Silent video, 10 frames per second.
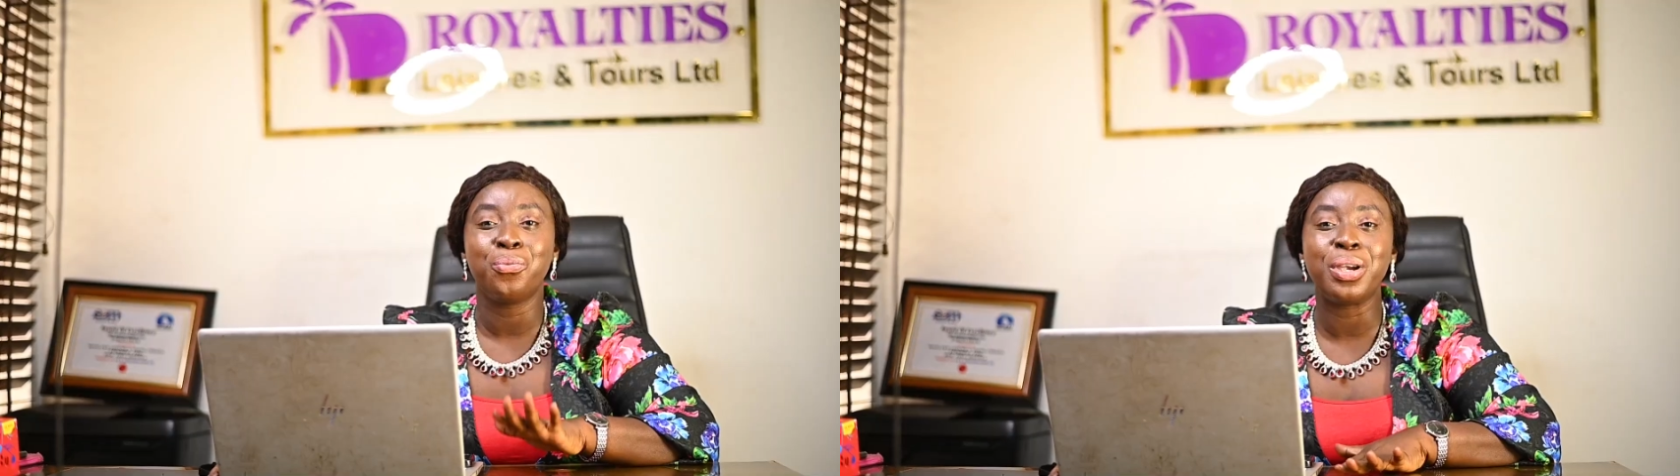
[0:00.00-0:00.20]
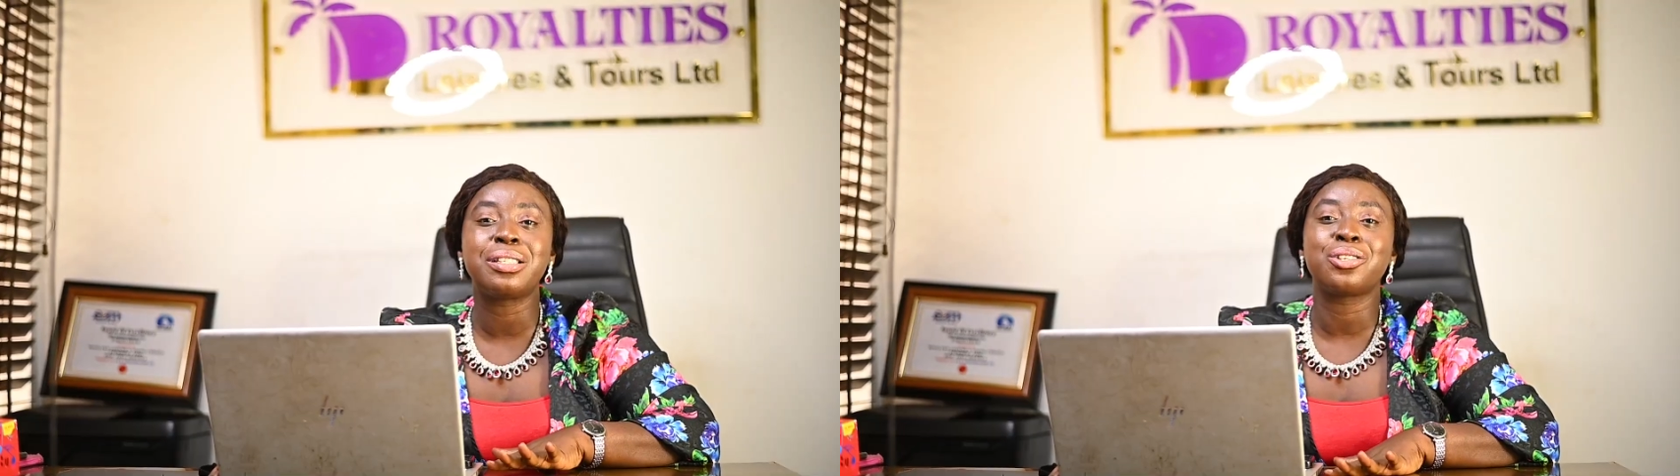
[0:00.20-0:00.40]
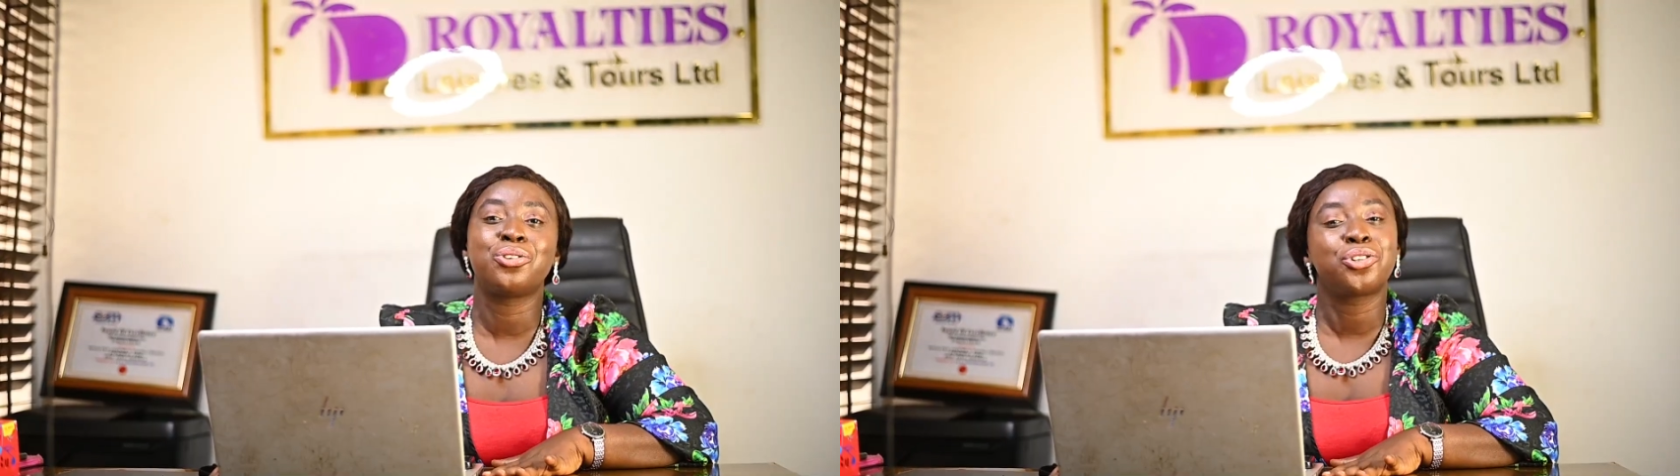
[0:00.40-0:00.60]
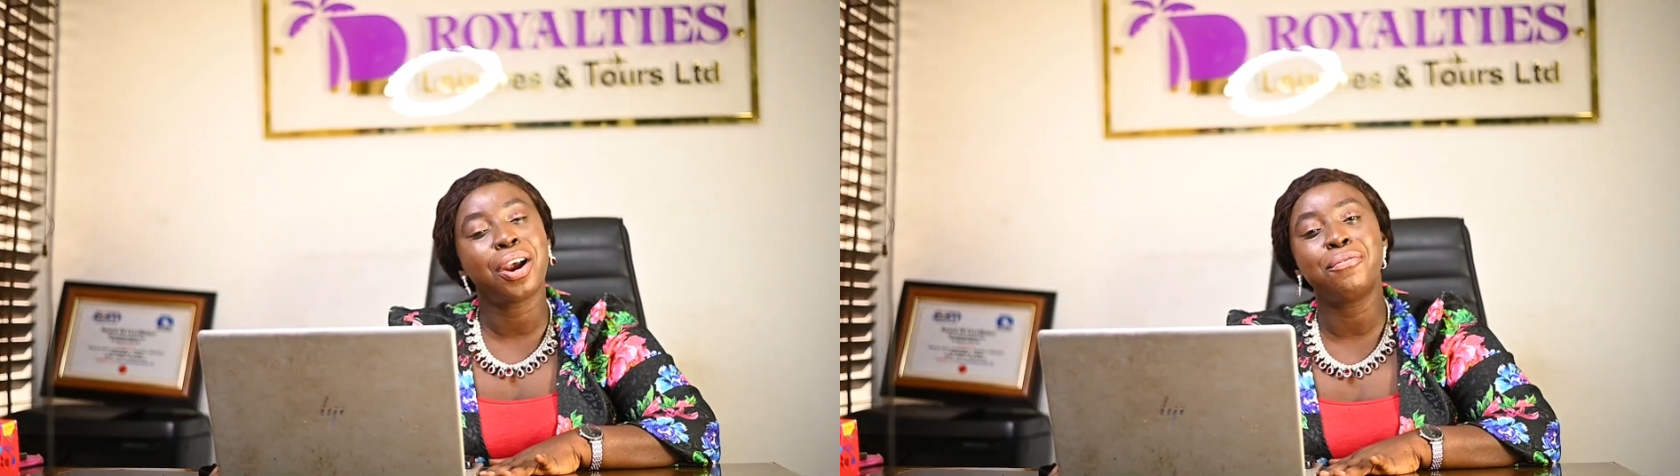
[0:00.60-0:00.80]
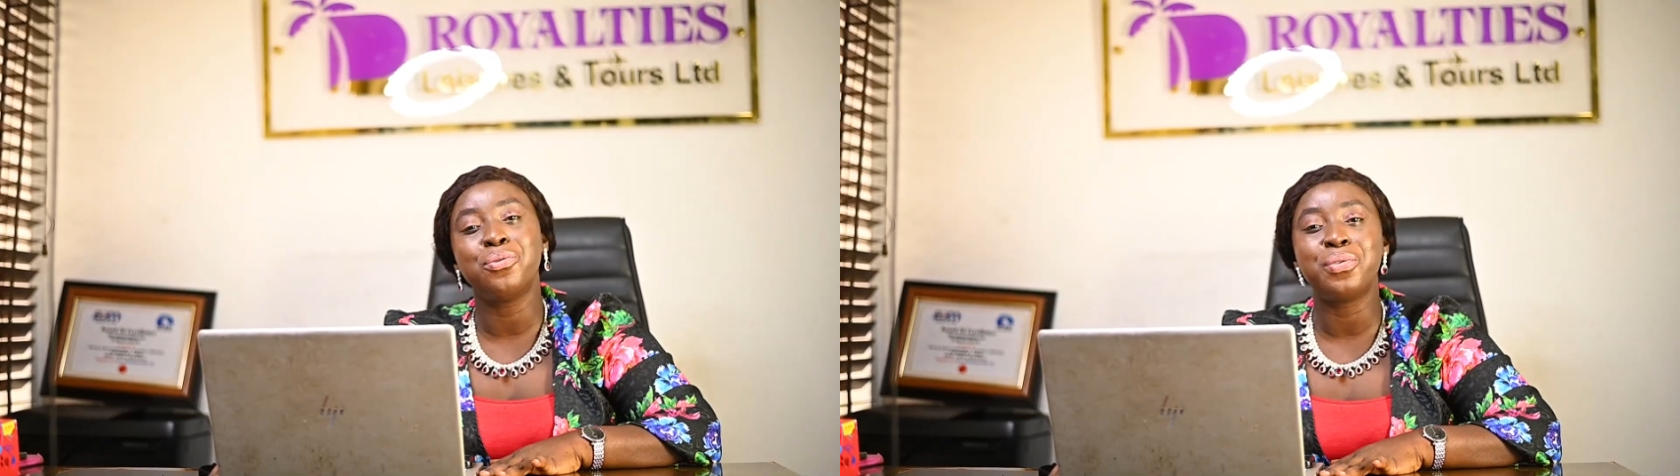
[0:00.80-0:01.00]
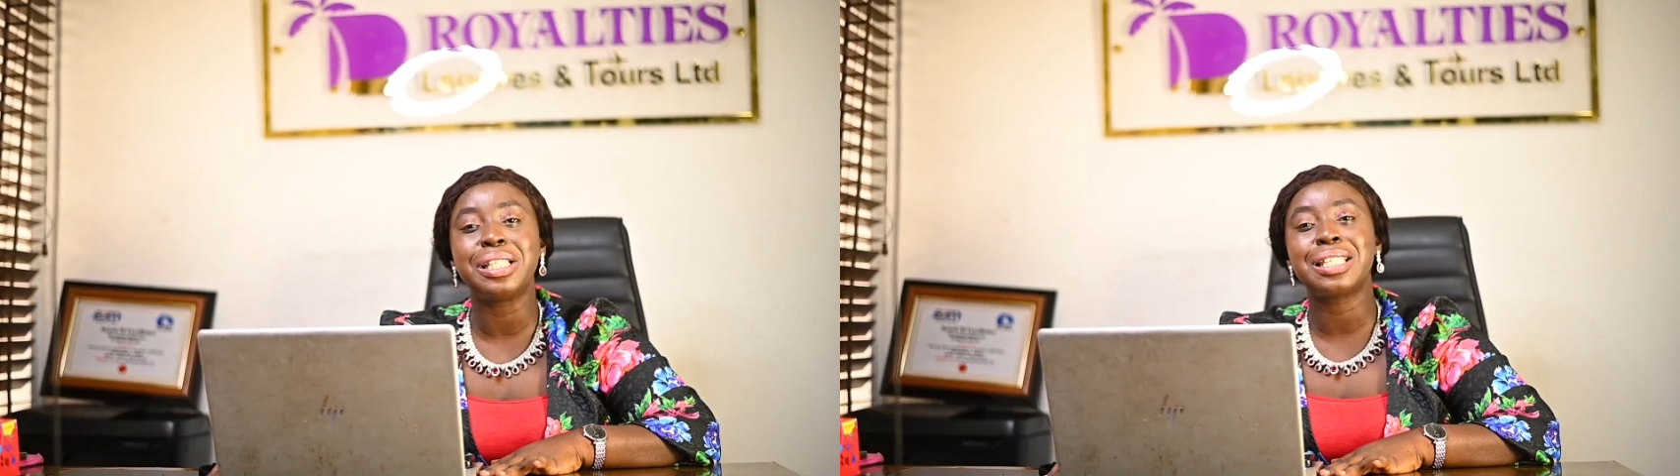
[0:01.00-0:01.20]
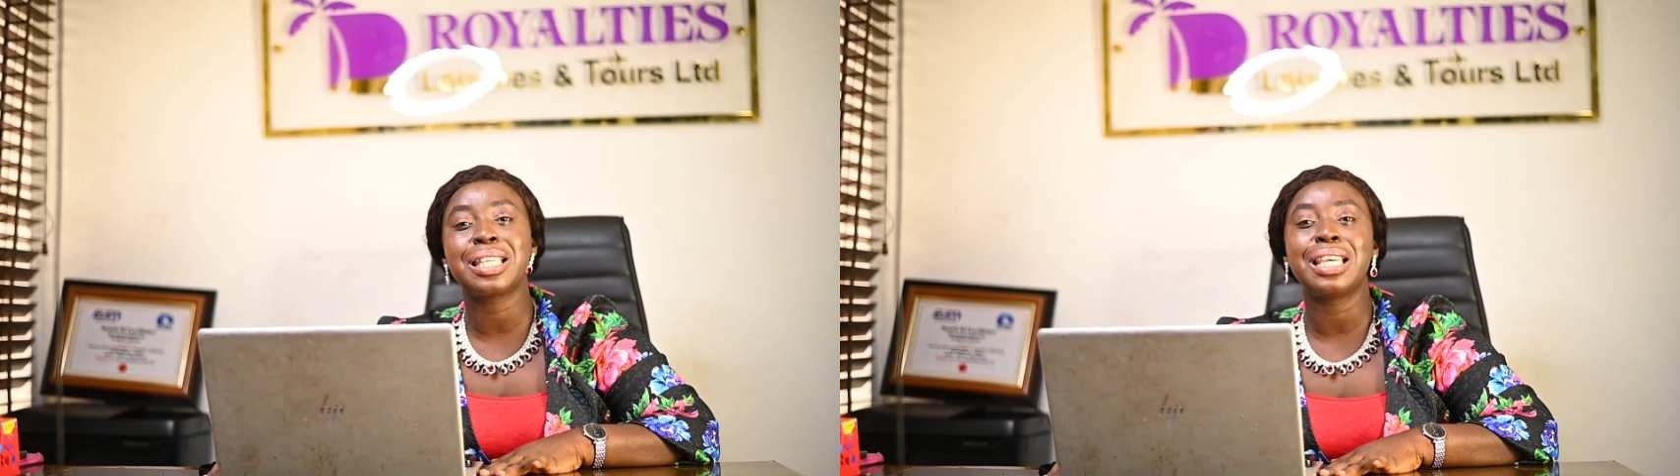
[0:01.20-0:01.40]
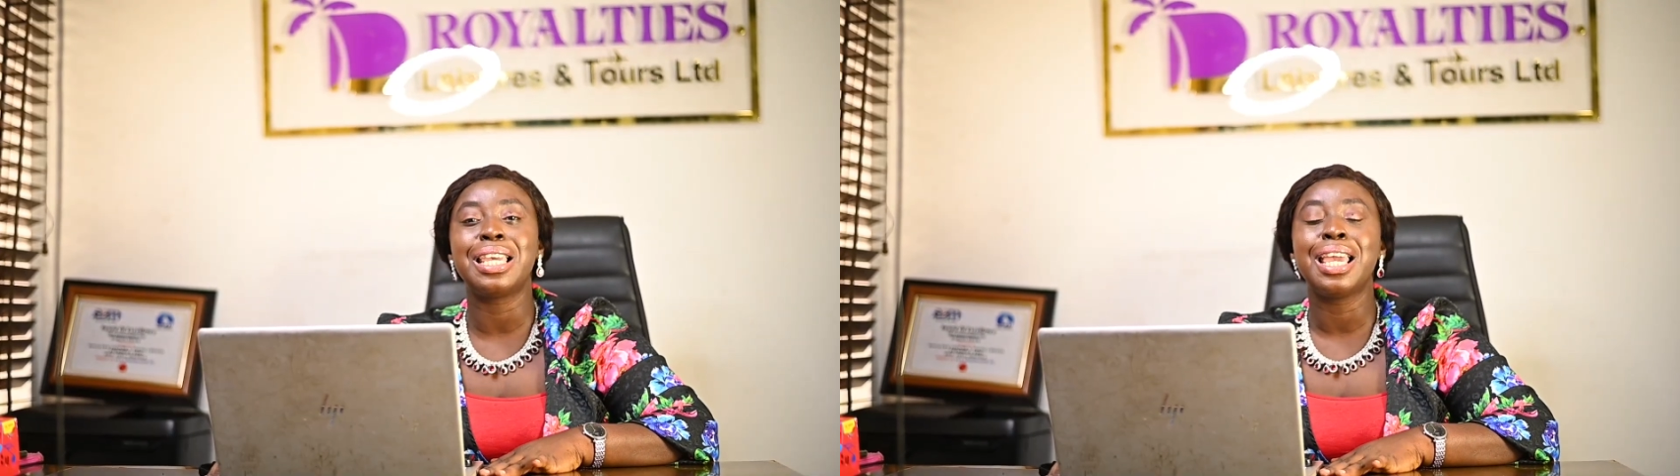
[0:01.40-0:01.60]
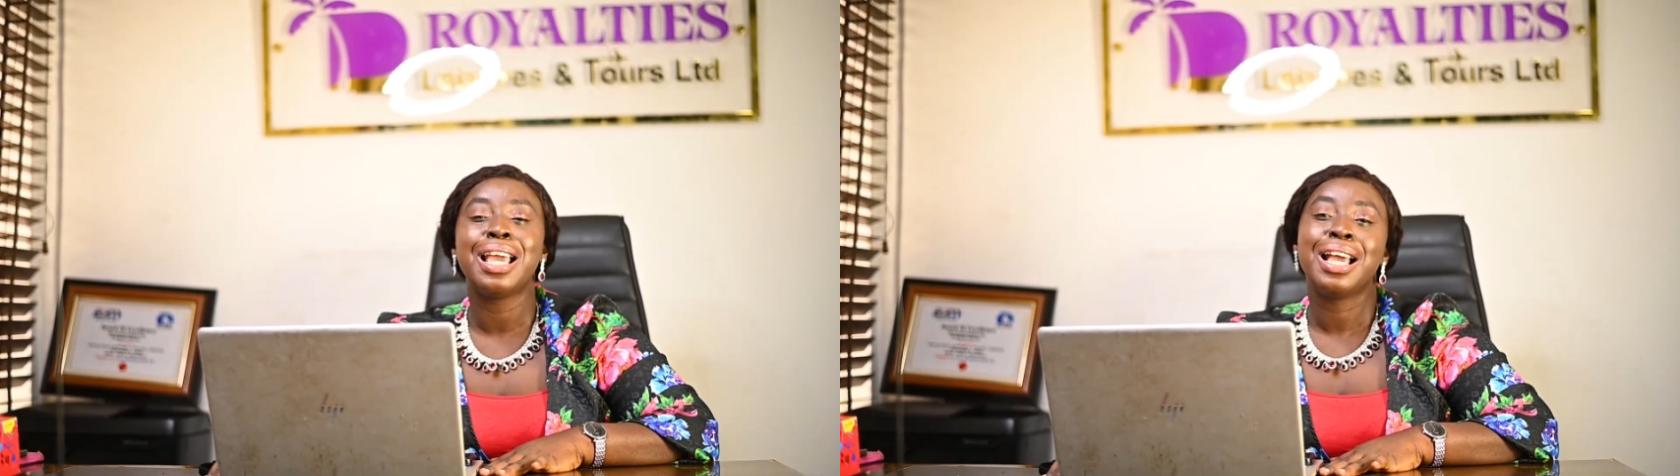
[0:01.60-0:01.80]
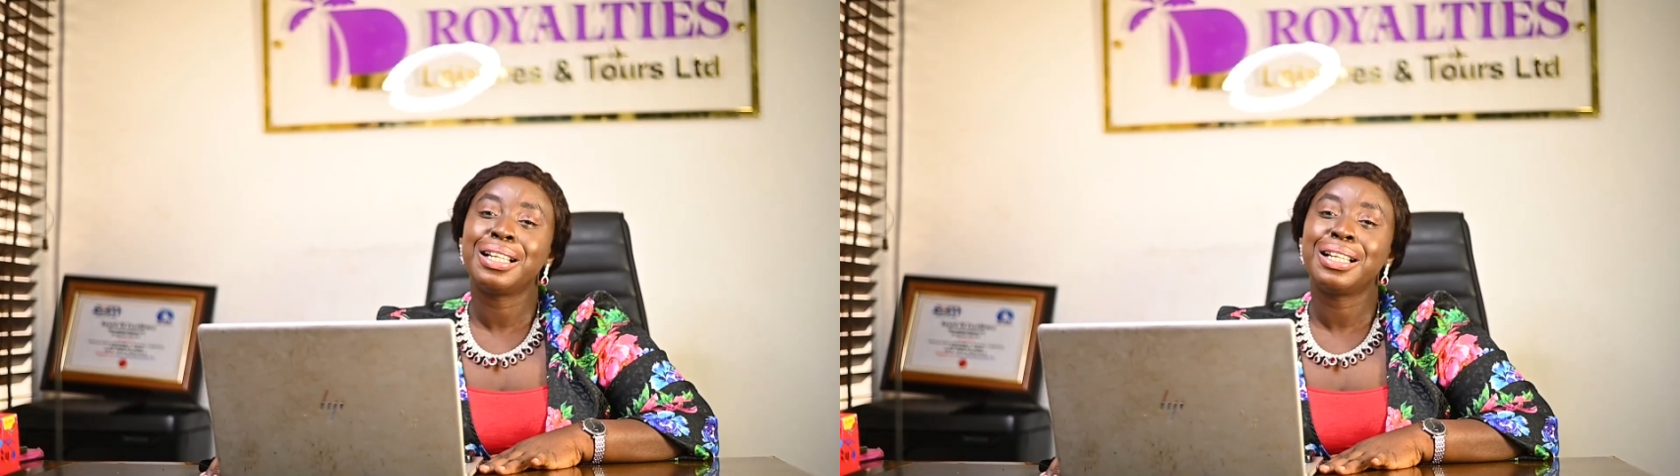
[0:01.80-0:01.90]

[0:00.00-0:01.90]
with Travel with T.